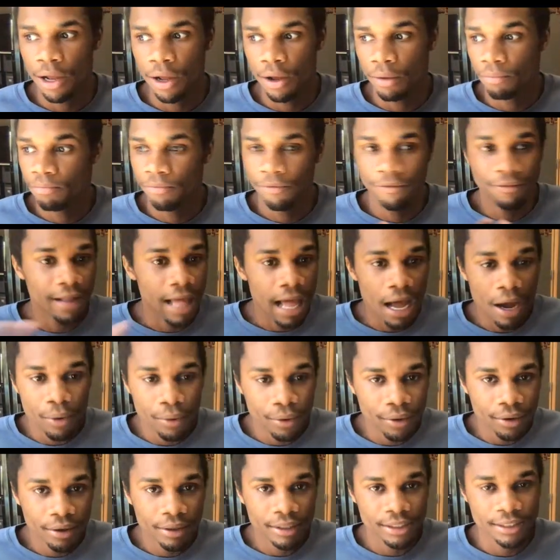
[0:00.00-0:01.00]

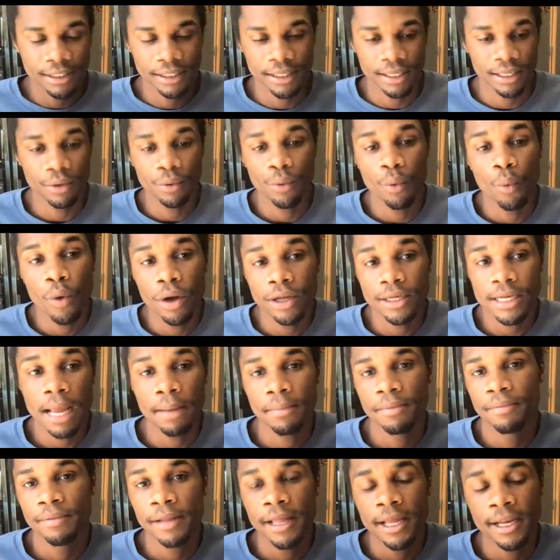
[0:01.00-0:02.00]
flower? Is it, what
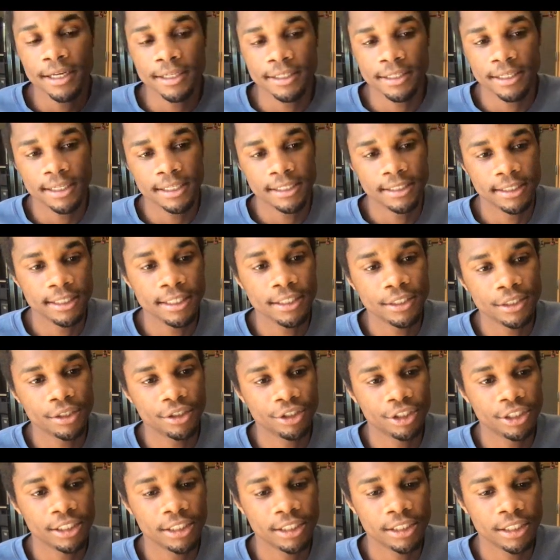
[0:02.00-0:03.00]
type of plant is this? These are
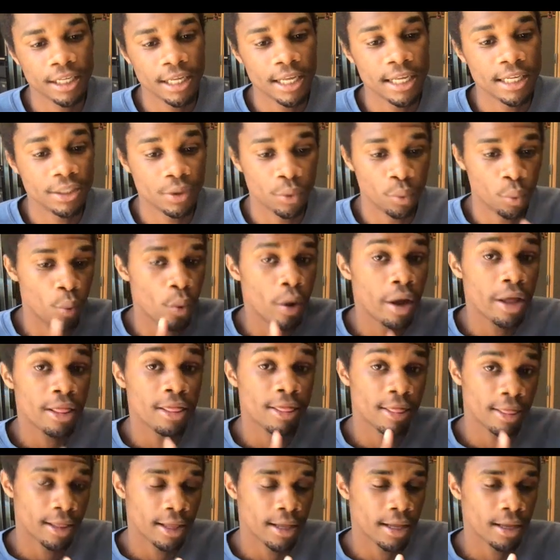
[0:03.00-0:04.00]
just, it's
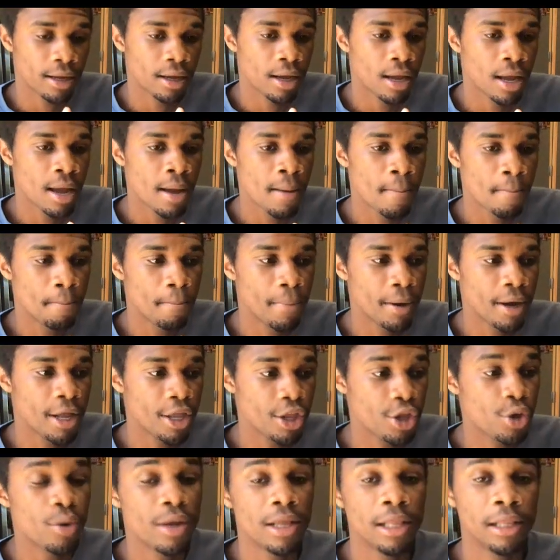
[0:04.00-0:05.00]
one thing,
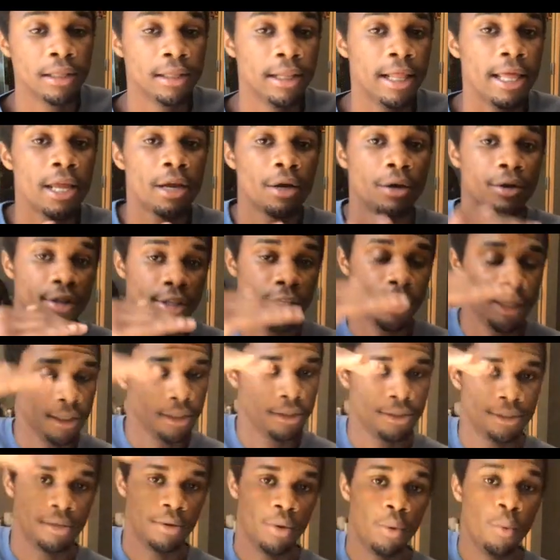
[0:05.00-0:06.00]
but you can layer
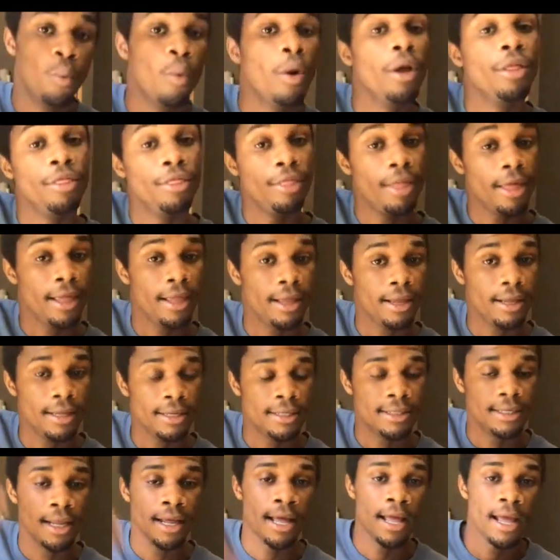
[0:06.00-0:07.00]
these one
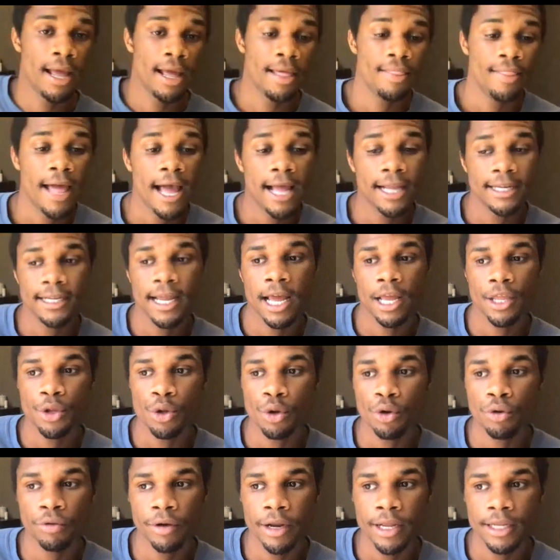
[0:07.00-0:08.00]
things. And that's how
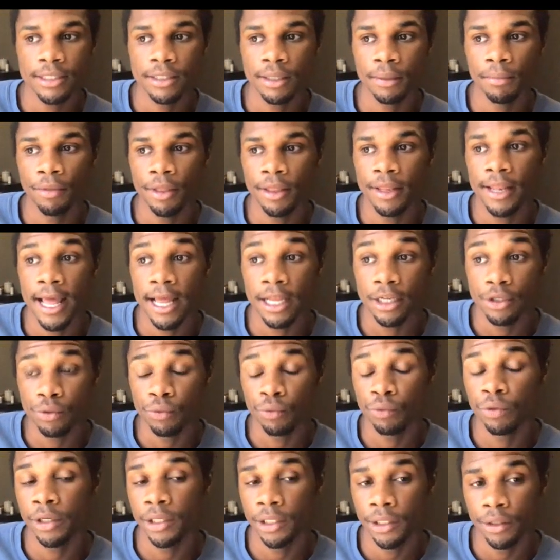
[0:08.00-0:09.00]
you create something that's
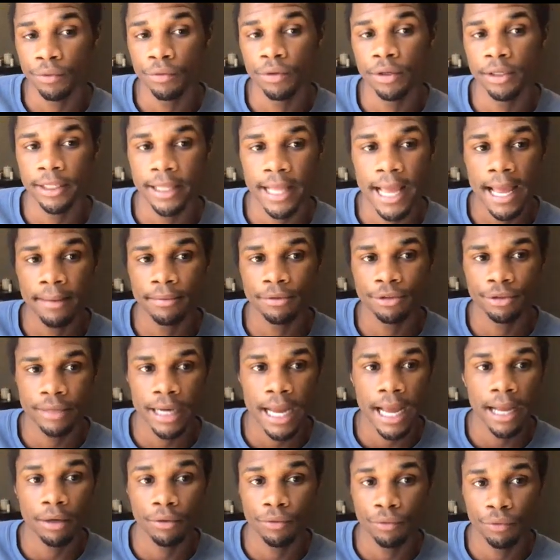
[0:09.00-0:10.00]
really, really
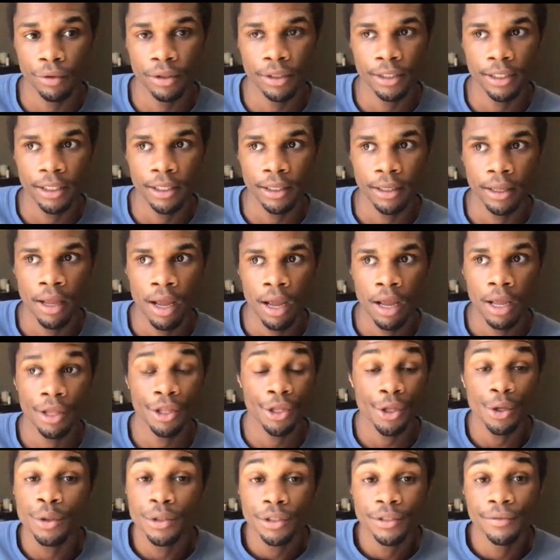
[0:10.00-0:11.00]
abstract, really
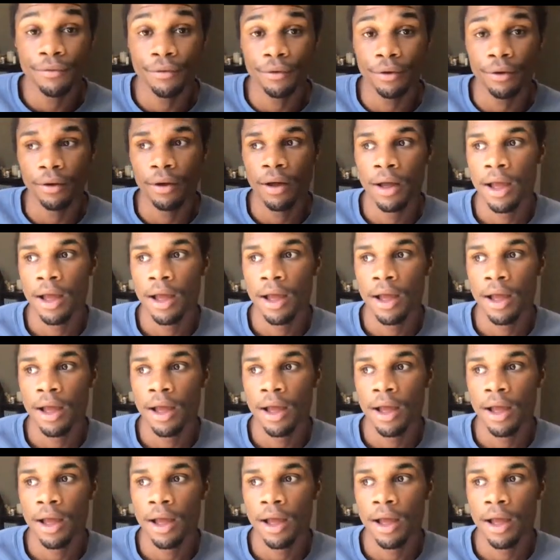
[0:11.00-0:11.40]
useful.